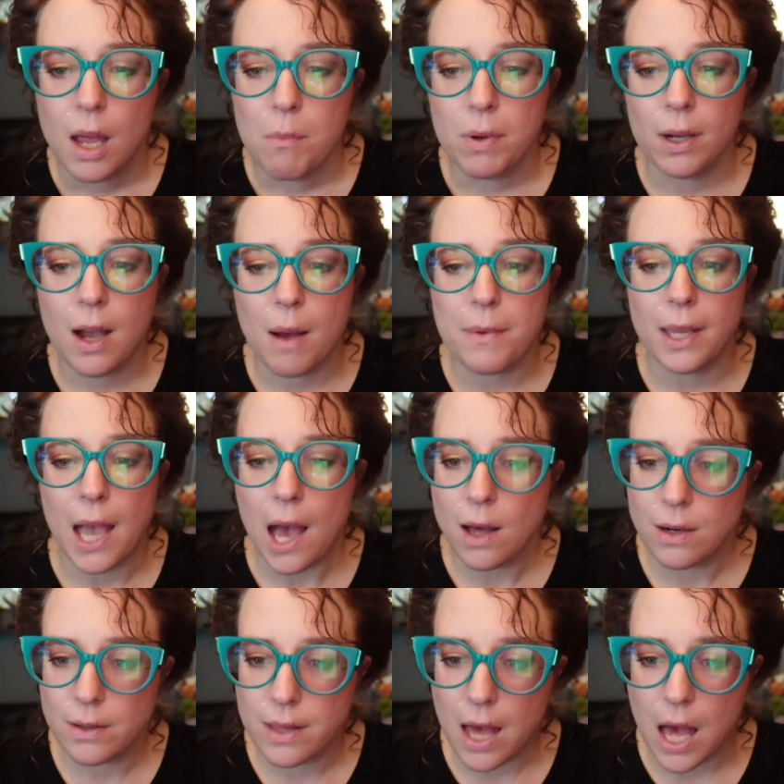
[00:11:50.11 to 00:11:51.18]
But coming
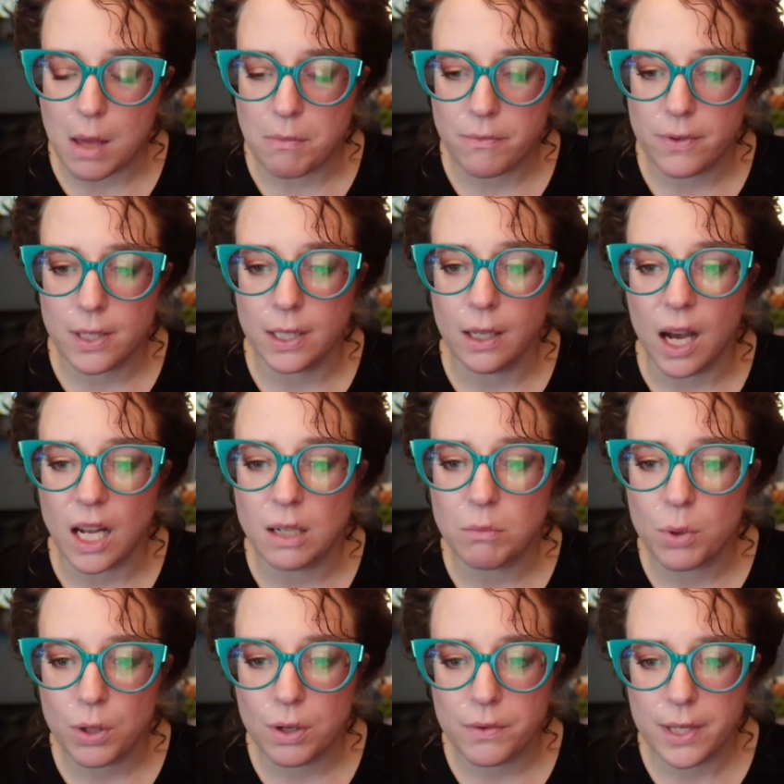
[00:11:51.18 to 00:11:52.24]
out of that, I'm feeling
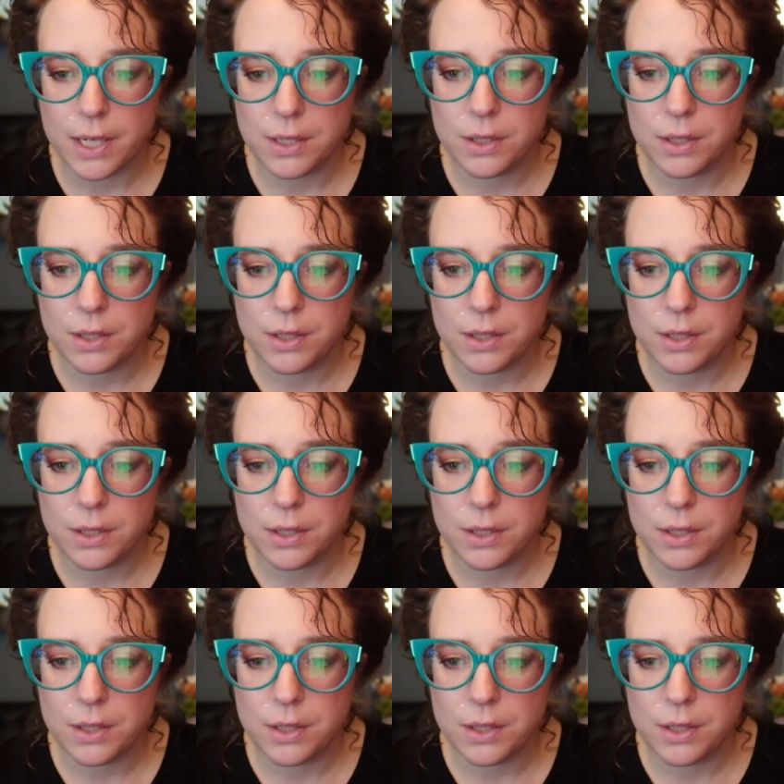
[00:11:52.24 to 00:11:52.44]
unmotivated